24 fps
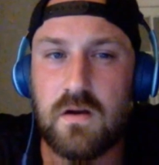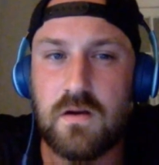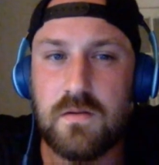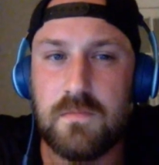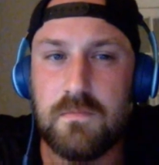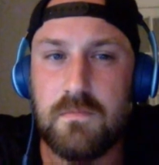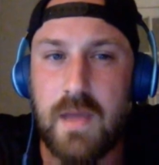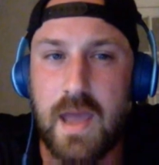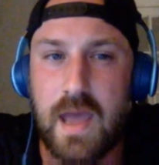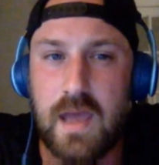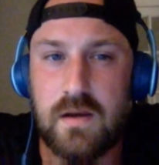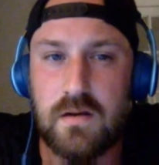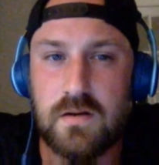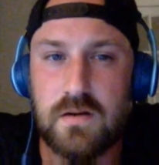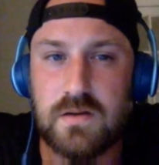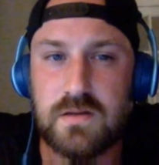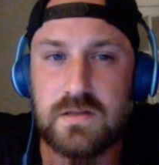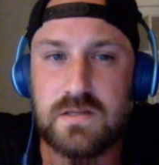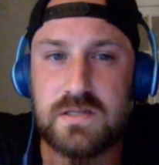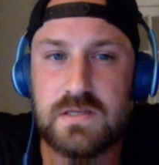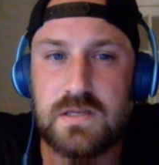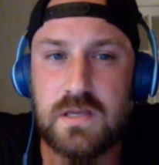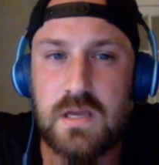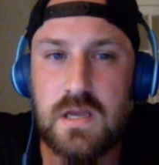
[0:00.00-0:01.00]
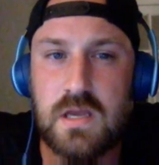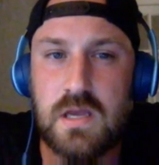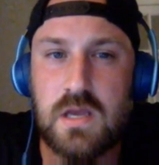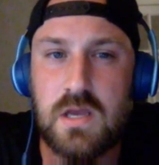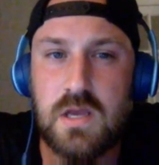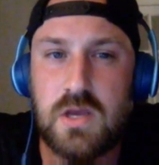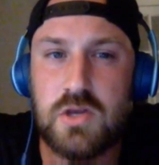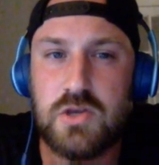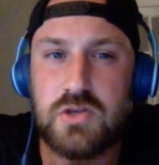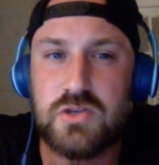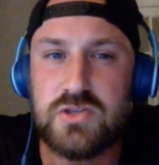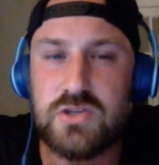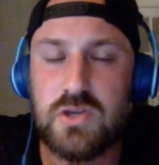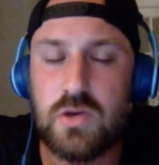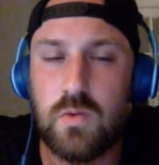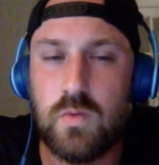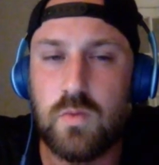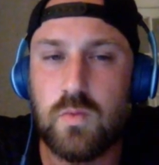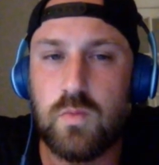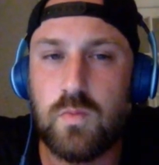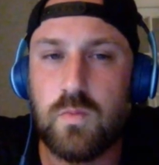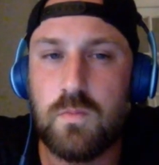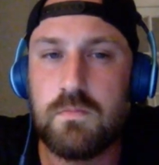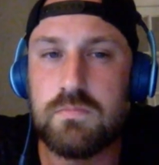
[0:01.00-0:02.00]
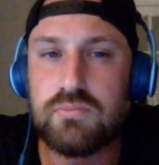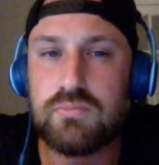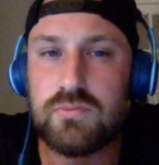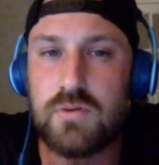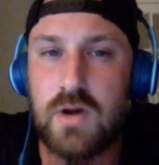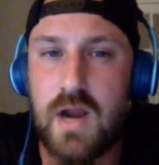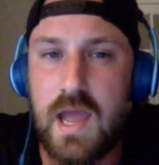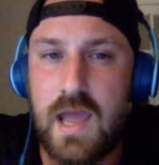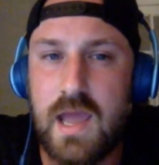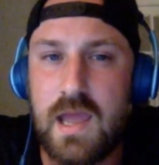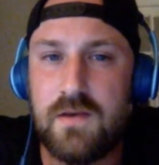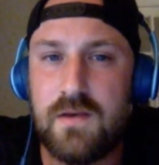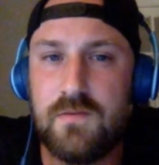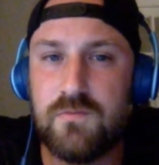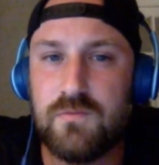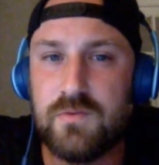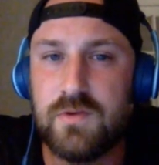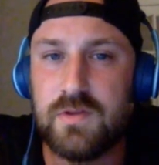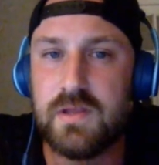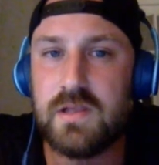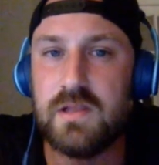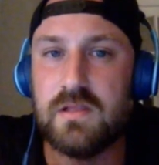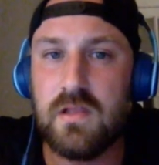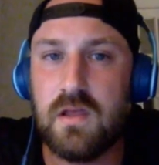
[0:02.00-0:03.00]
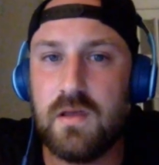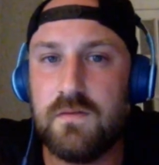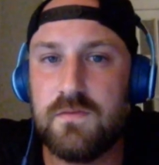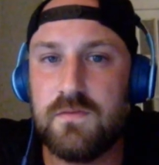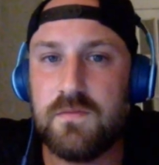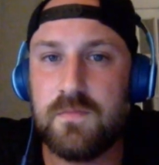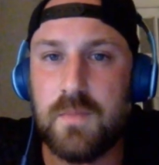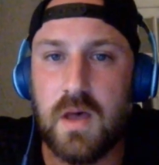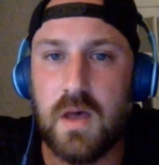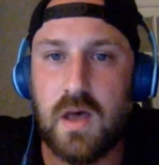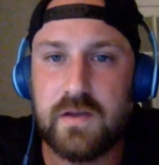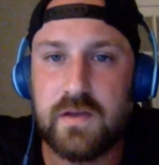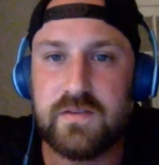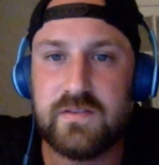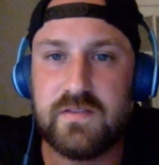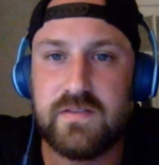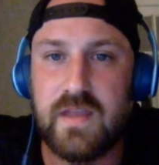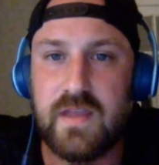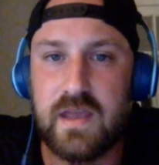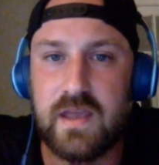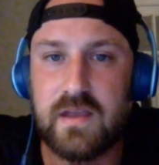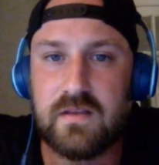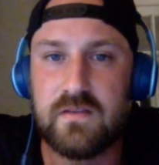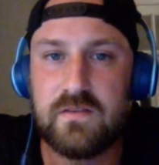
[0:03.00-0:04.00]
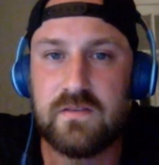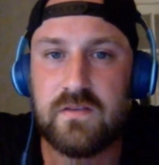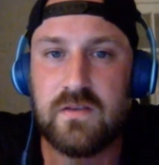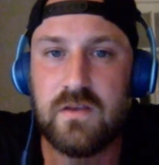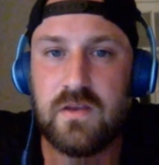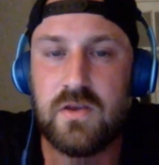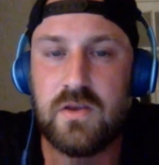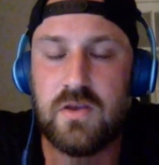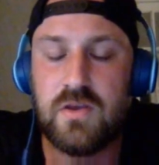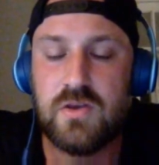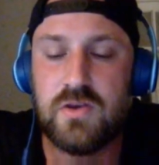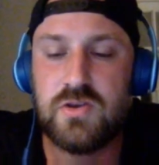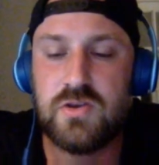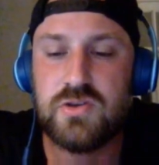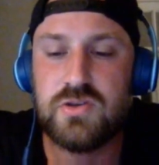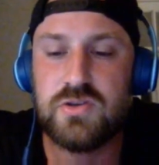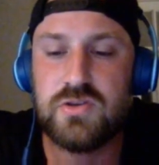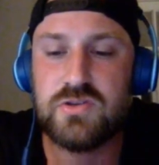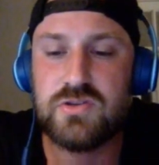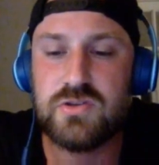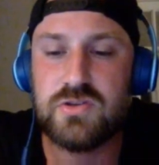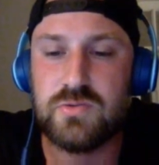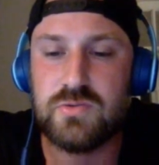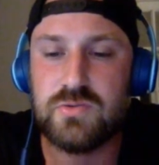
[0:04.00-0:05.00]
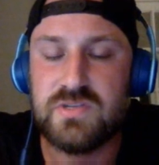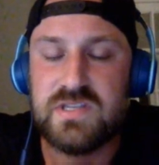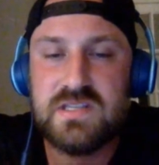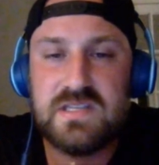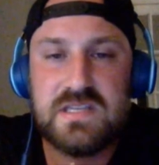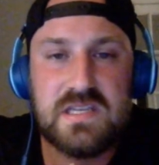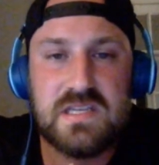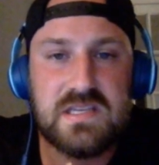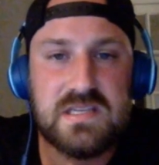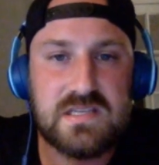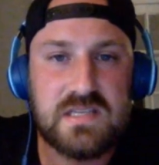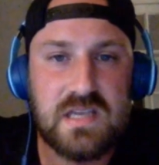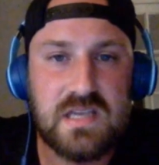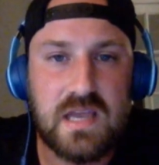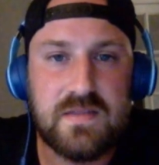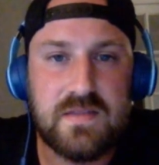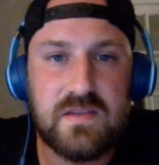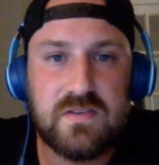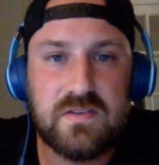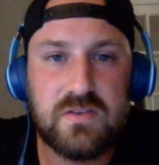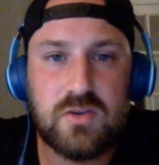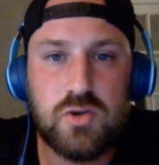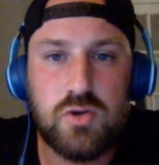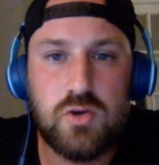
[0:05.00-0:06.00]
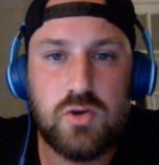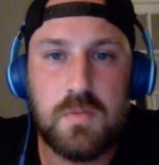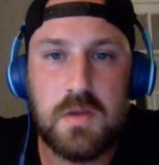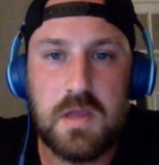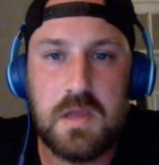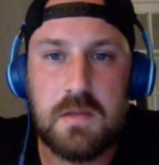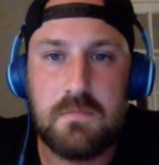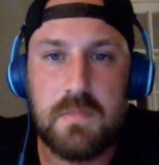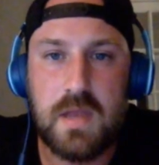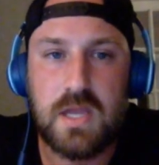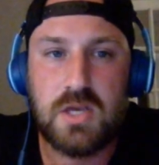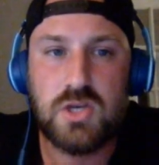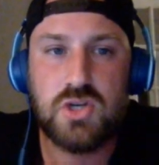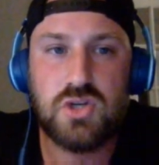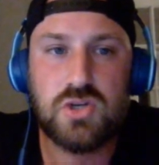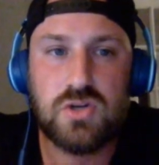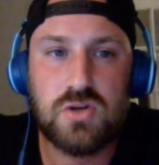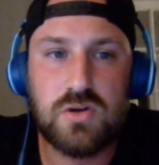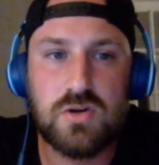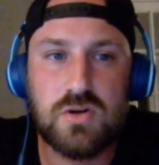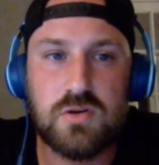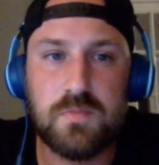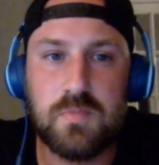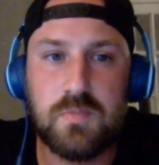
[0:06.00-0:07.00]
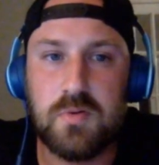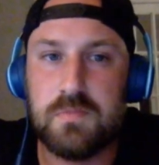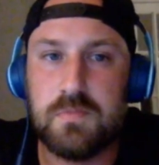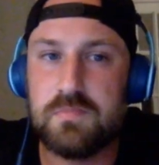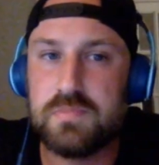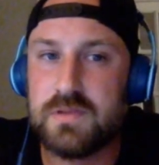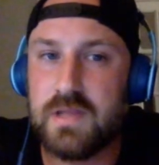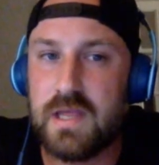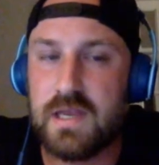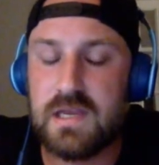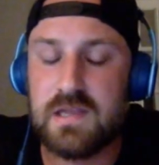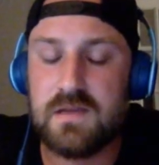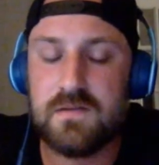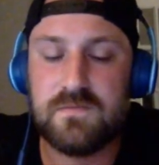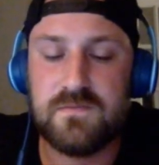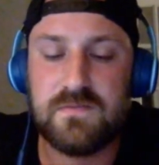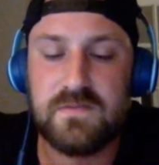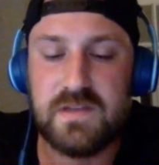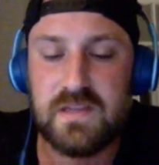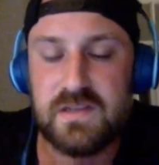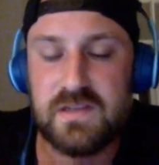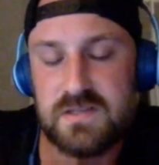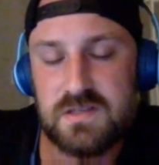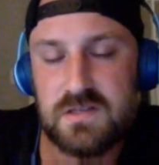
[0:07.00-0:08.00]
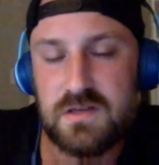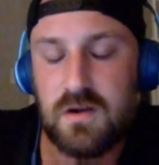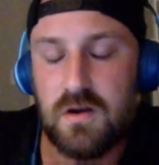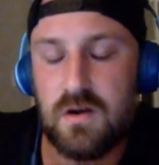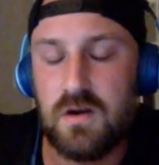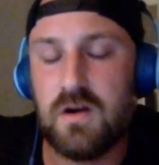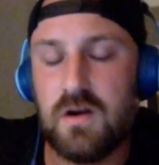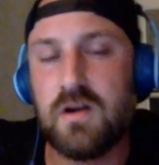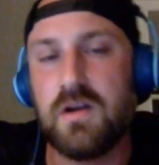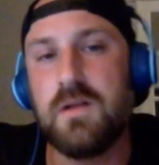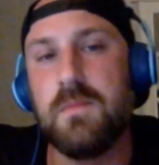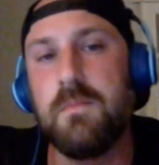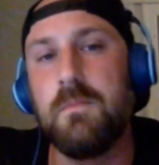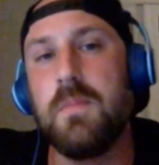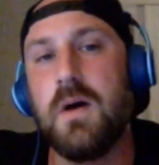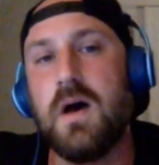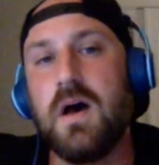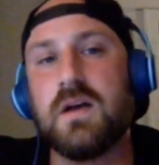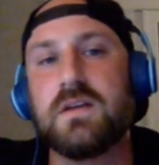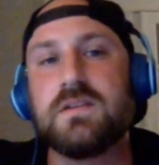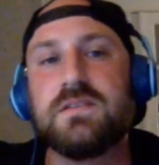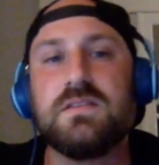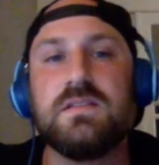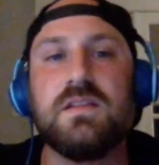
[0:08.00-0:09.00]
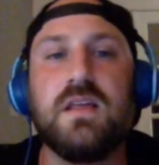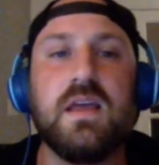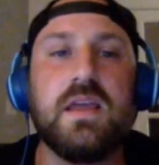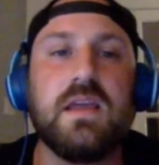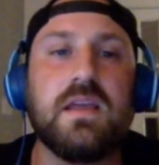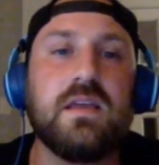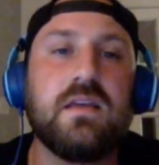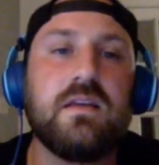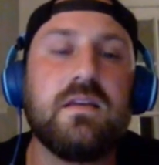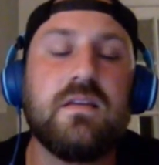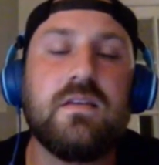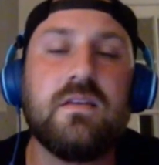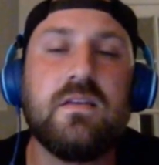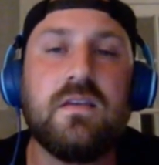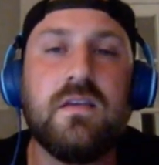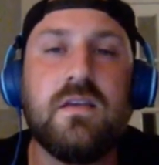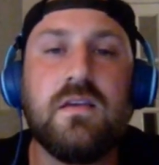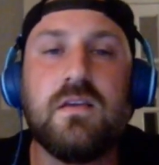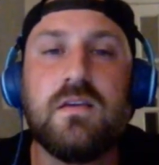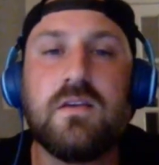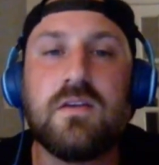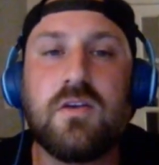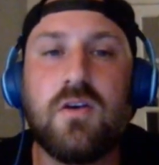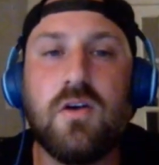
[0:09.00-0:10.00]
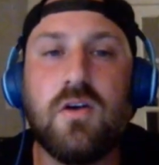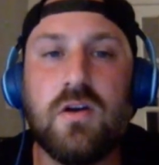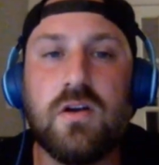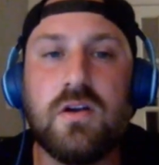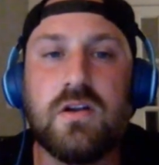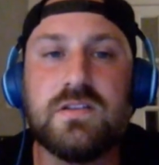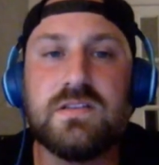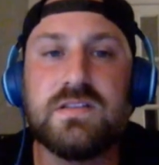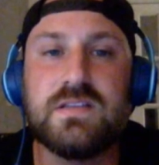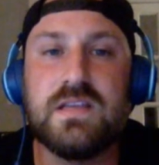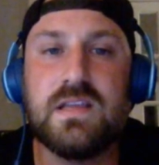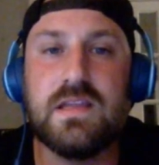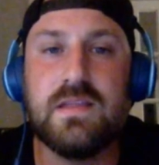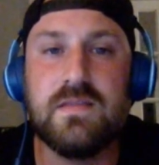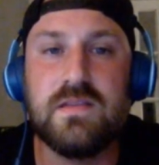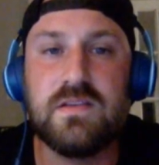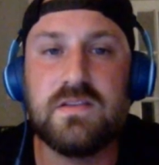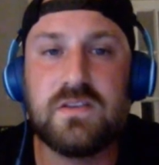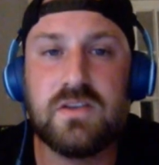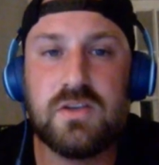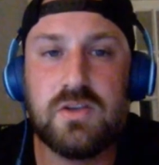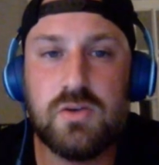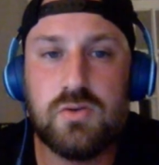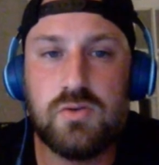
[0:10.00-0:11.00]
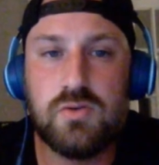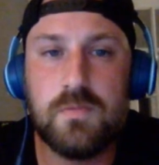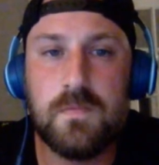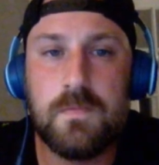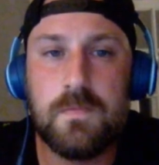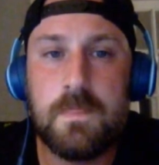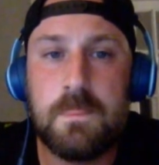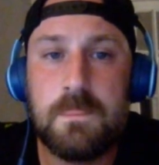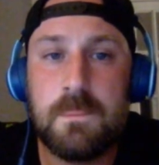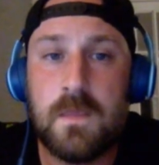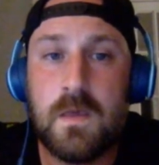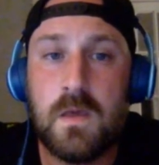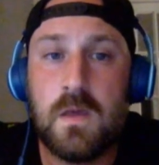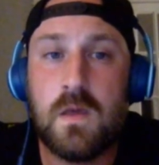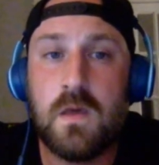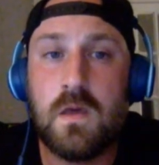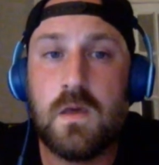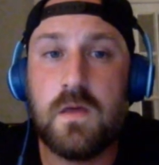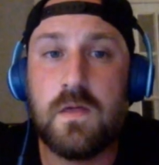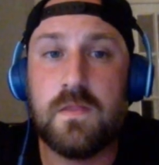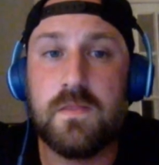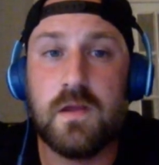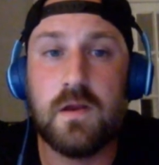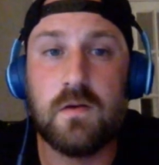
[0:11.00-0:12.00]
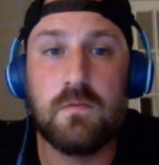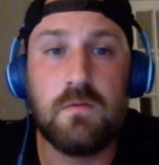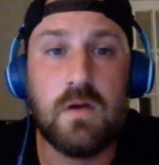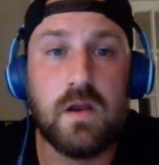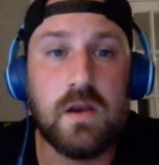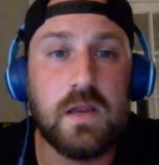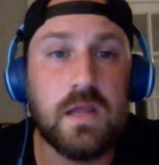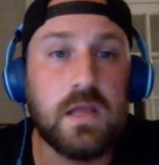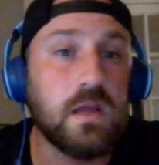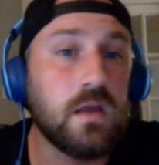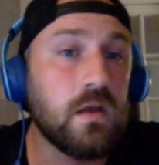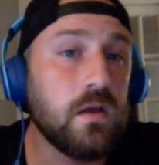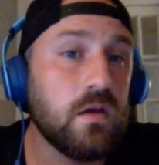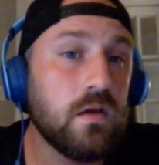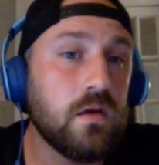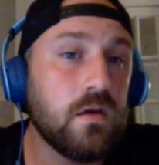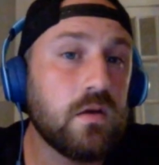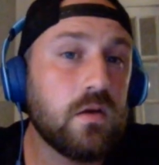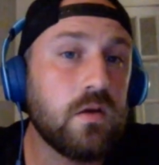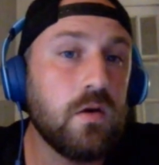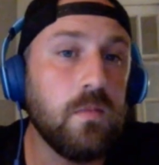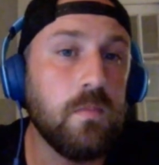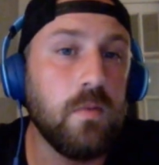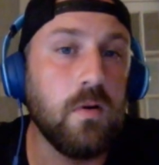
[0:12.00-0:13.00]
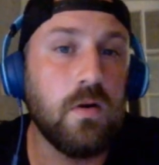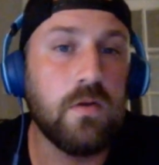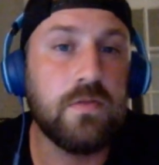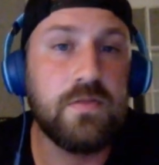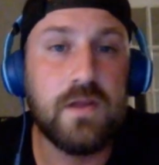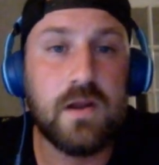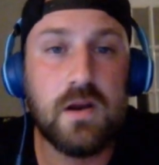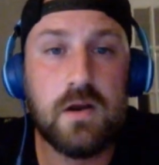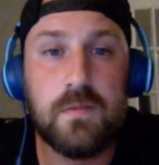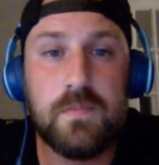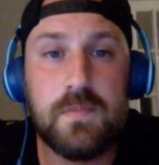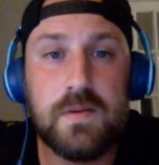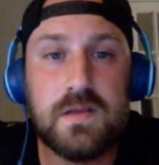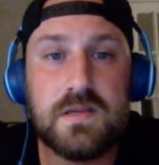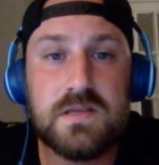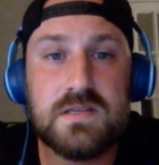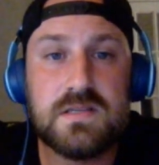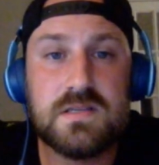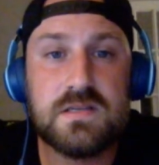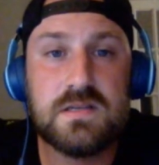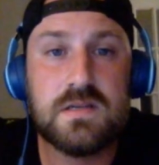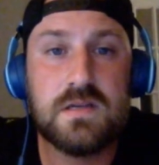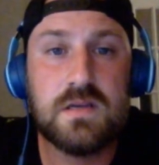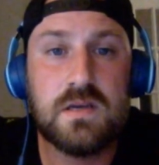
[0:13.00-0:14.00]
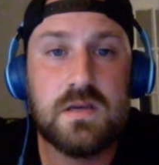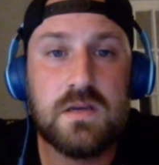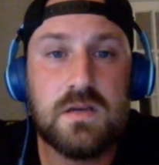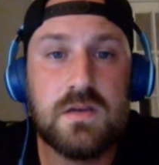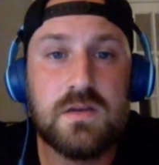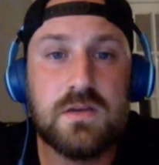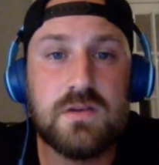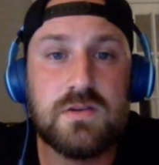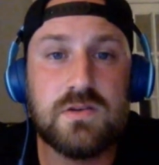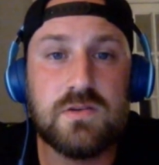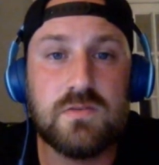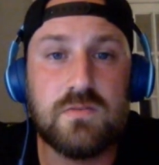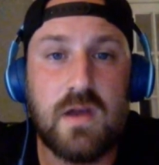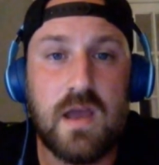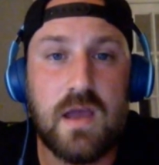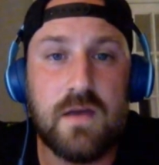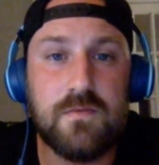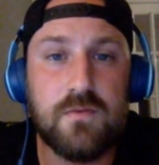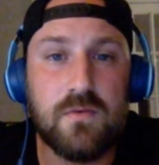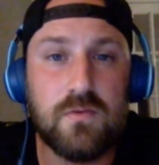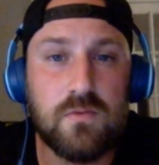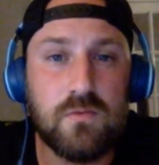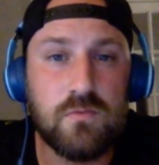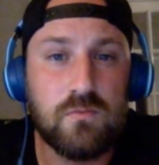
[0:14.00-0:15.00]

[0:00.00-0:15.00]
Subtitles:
Matters. So Brad really loves Pox decks. So since he designed this cube, he made sure to put plenty of discard and Pox-like cards in this cube. They're running Cabal Therapist, Davriel,